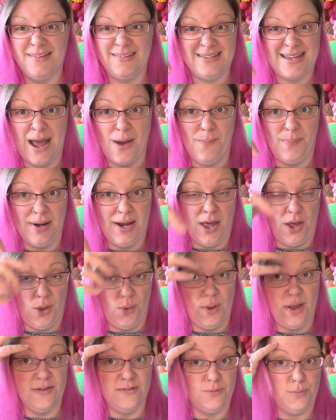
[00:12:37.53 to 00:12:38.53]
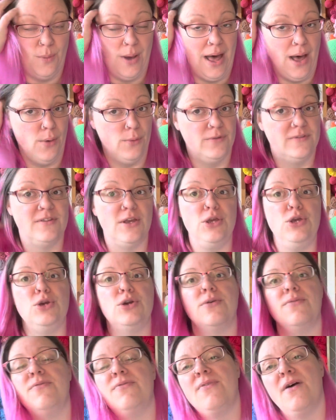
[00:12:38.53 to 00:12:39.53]
down below as well, so you
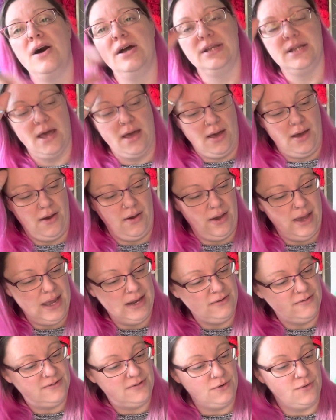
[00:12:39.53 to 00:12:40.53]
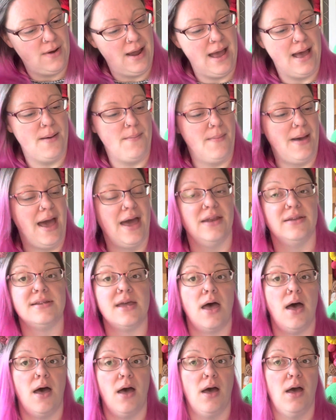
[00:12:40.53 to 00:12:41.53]
can find her Instagram and
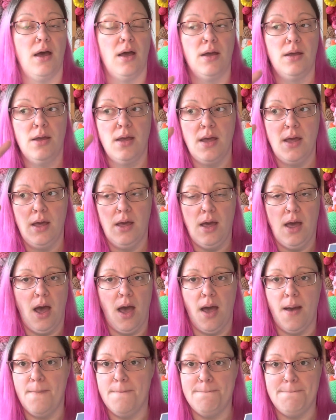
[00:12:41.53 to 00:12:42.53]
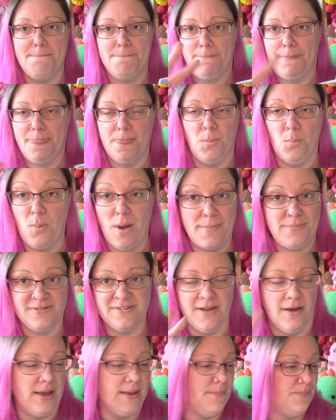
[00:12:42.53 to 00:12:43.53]
her
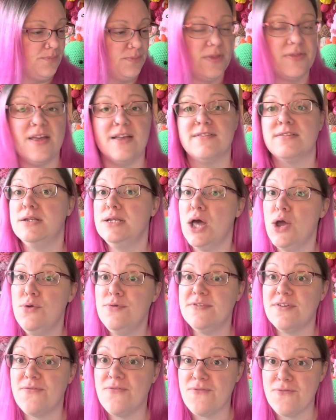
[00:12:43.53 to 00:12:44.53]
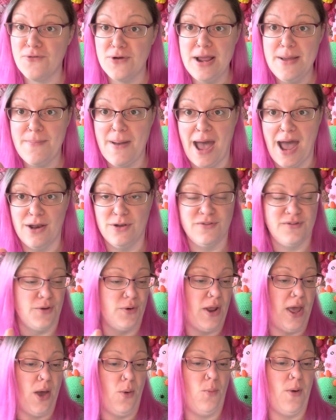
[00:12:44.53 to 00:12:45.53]
website. There's loads of free patterns on
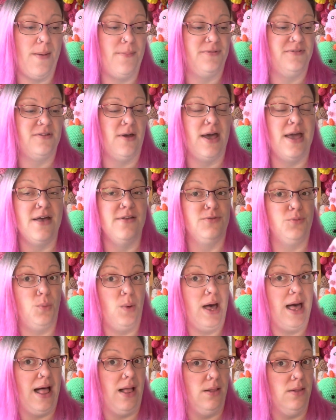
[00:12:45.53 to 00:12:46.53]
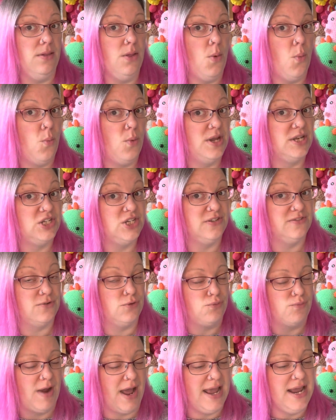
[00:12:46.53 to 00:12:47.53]
her website as well, which is
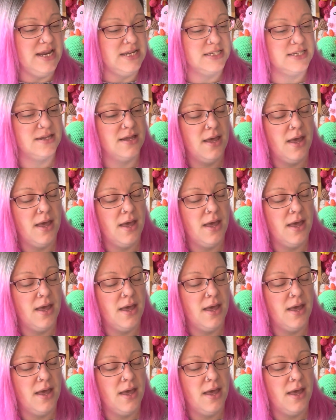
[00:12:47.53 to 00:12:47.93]
great.